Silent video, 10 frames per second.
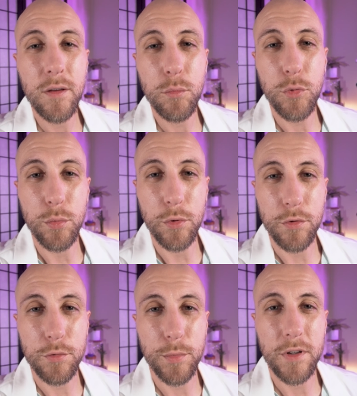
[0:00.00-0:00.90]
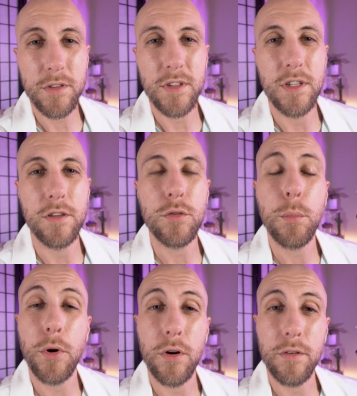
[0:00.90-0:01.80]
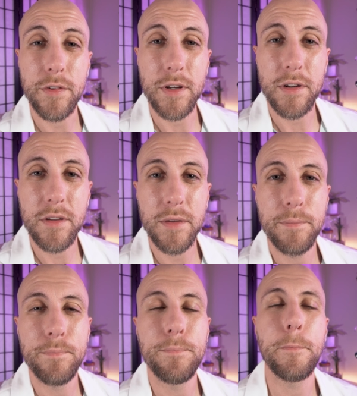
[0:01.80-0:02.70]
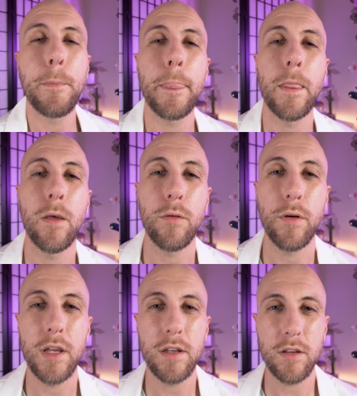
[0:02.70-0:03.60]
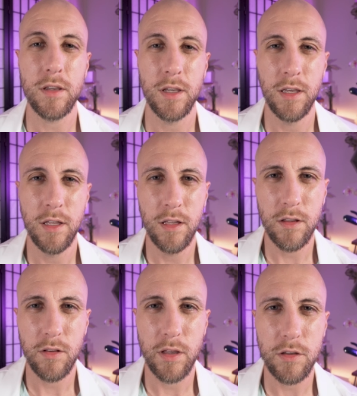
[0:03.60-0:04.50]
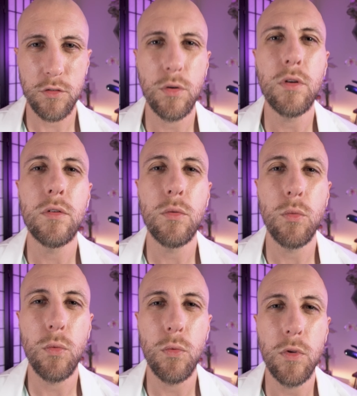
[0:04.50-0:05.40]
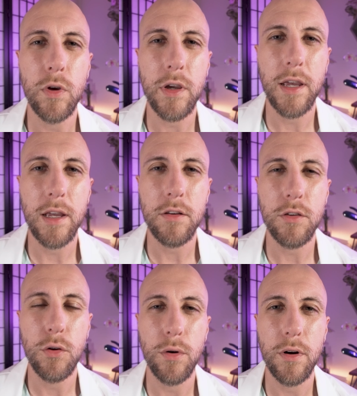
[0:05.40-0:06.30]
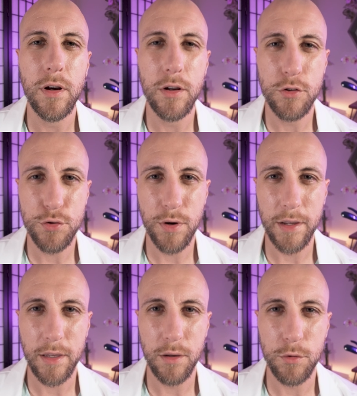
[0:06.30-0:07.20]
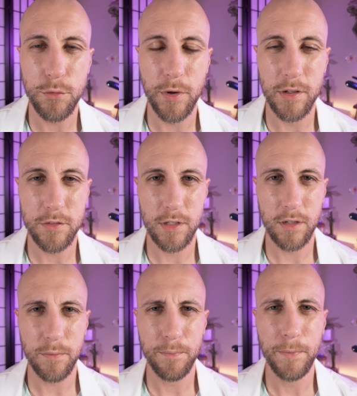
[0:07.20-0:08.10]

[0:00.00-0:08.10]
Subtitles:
Pupil response is perfect. Alright, let's look at your tracking response now.